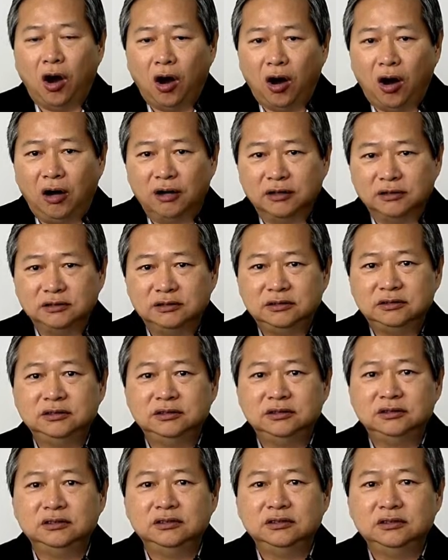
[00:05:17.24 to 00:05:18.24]
on
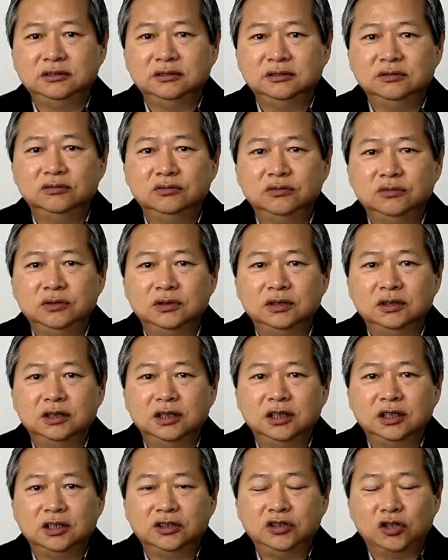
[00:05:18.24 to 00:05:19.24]

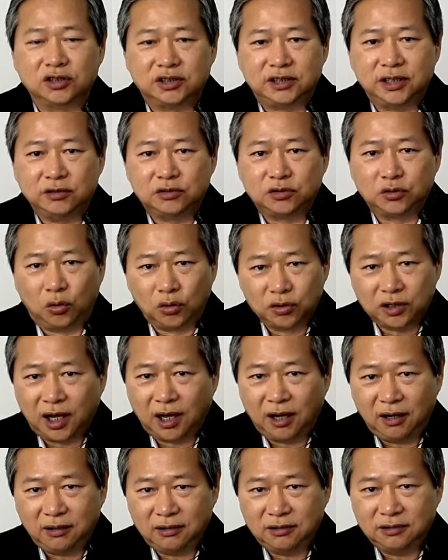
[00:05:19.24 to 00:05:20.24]
your sales
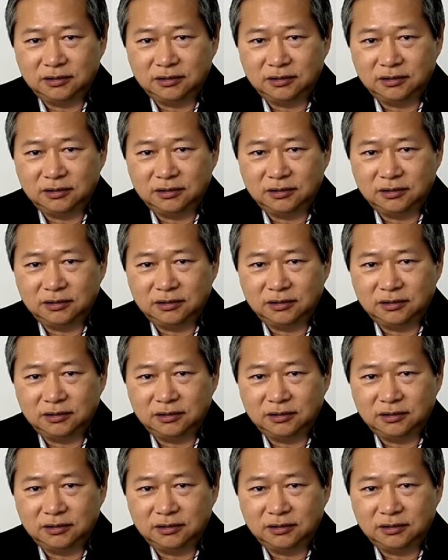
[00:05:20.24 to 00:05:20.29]
quota.